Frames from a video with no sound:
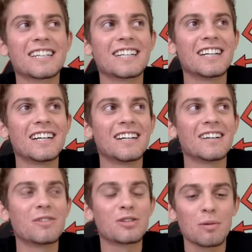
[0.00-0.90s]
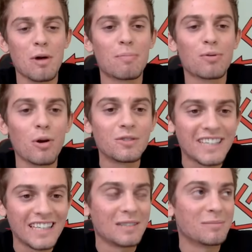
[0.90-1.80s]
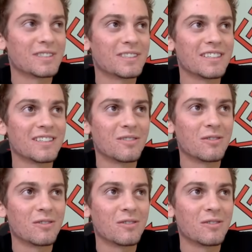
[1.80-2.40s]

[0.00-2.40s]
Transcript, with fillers: like a uh, when you talk about pro teams? Yeah,